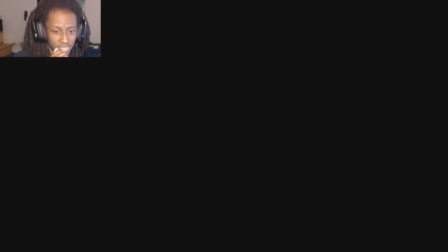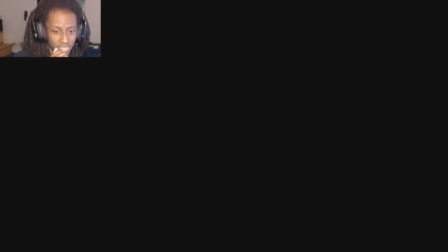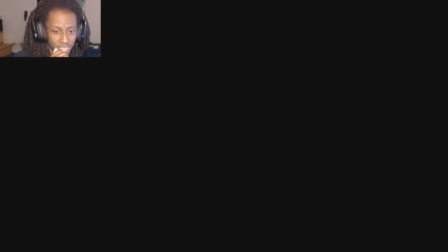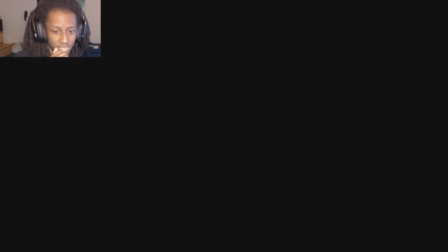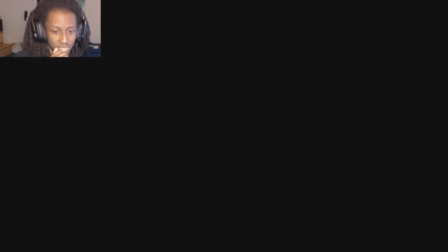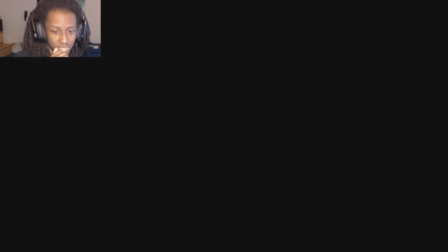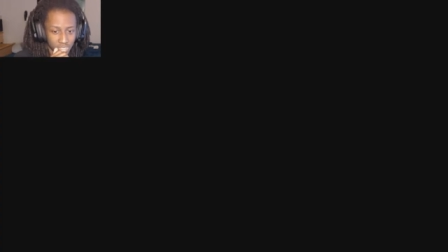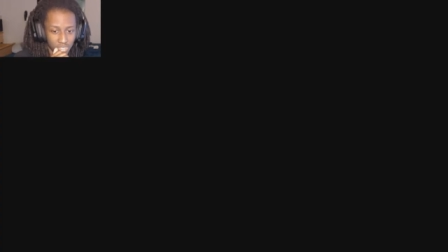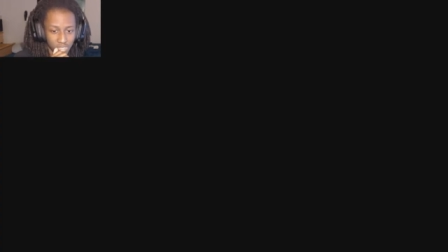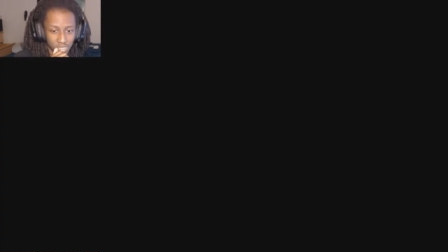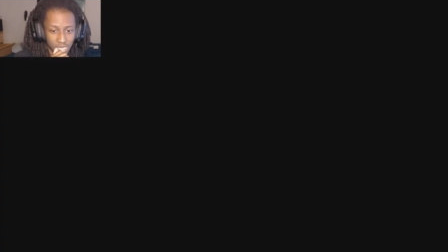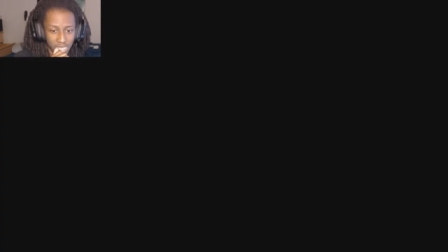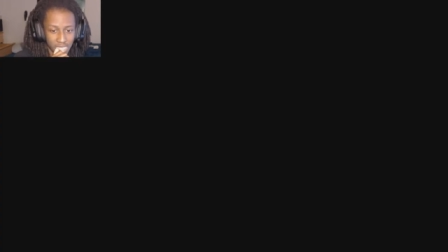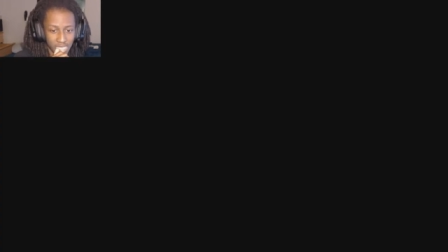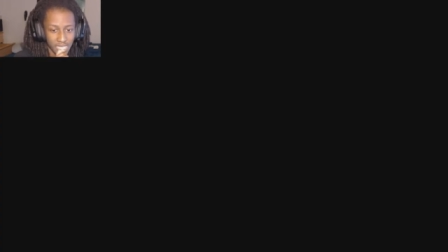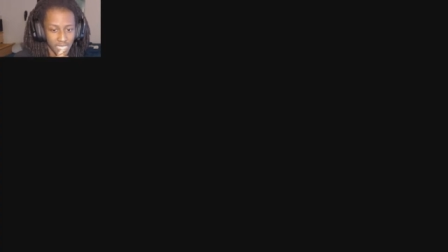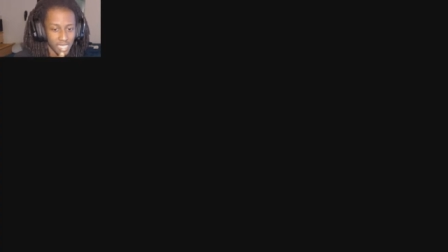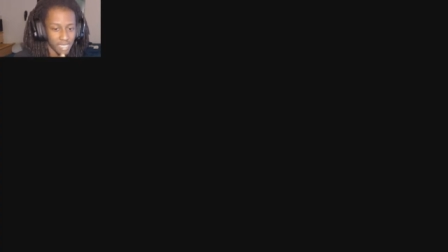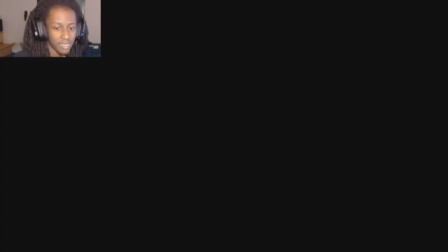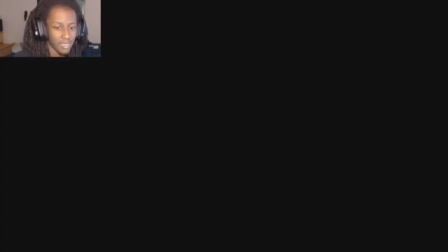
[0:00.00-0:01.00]
Soul
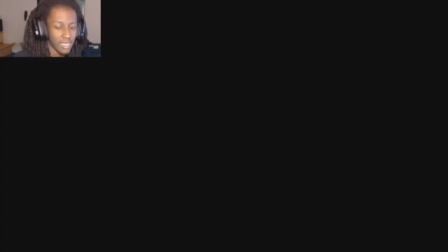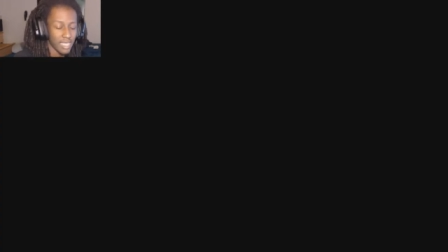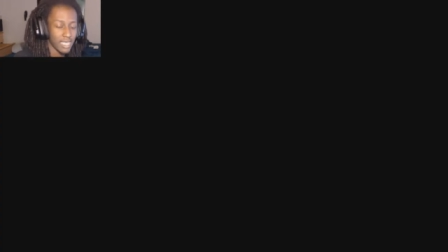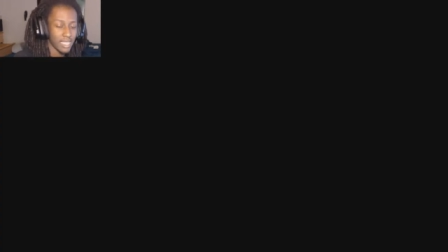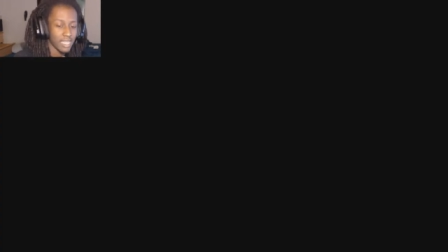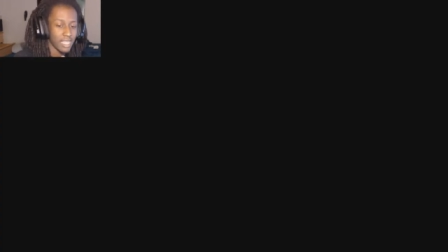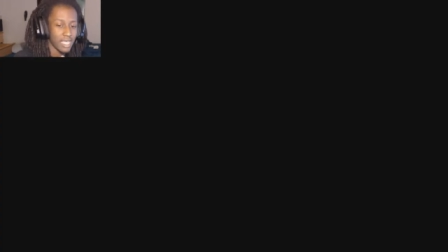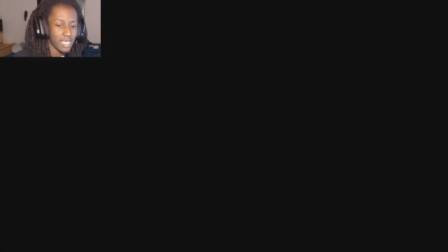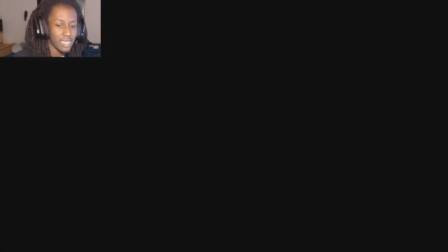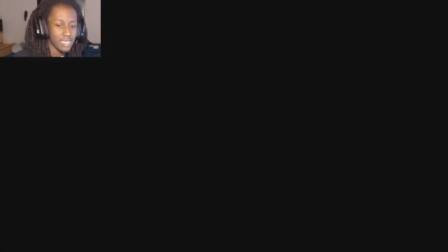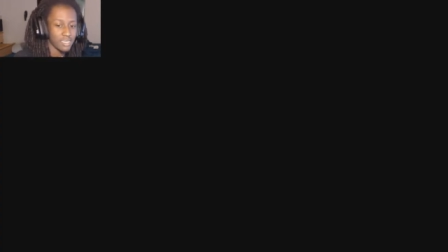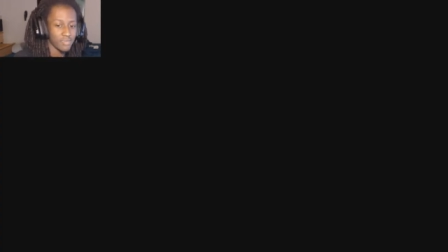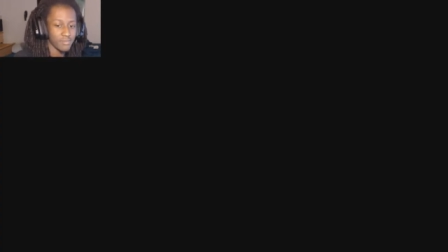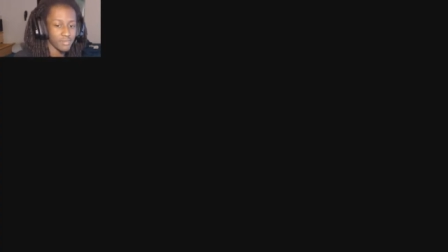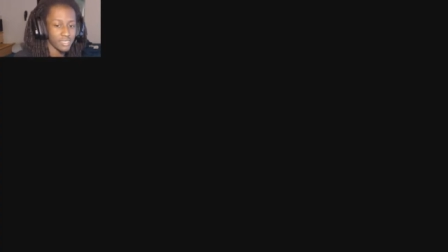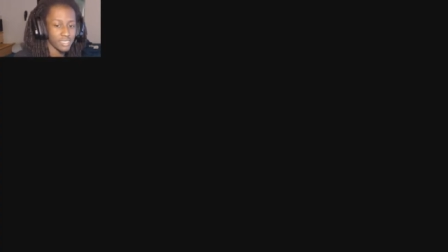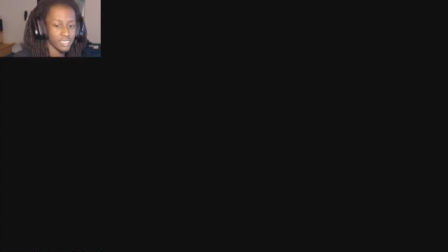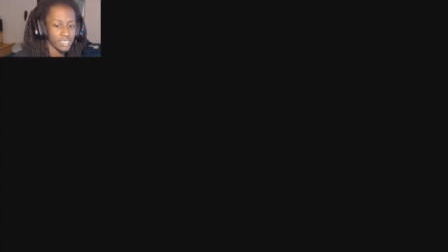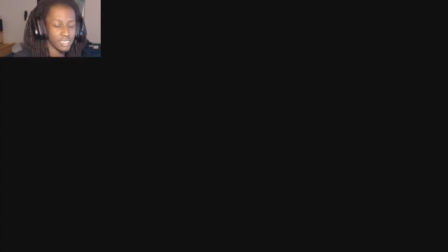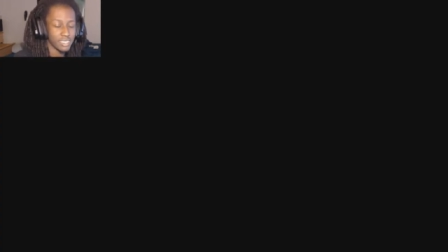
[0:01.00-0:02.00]
ally and
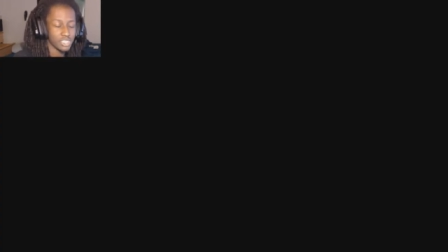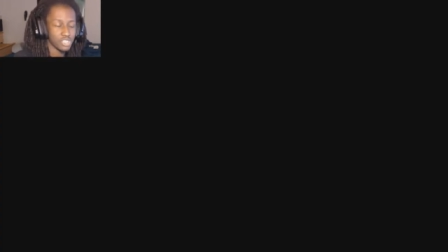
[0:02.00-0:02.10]
ability.